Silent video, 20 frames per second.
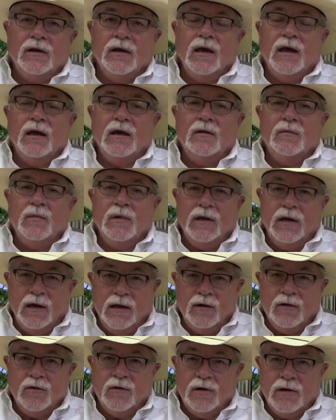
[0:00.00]
can be
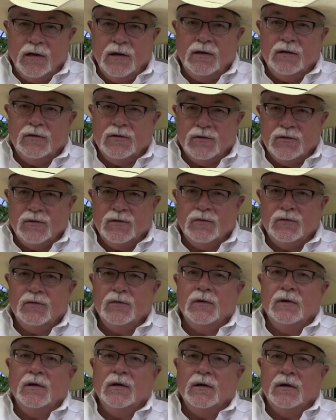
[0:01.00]
entered into
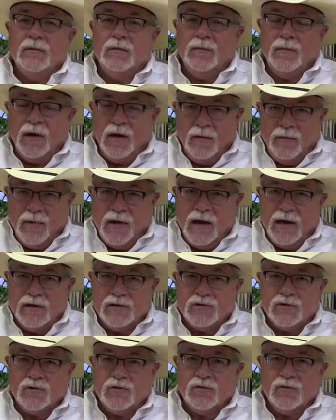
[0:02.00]
a
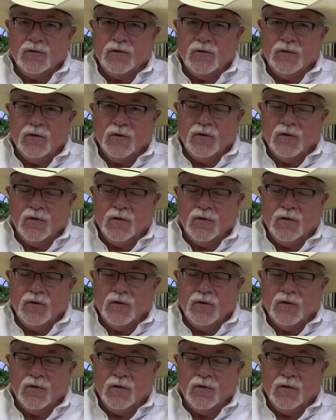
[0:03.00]
pasture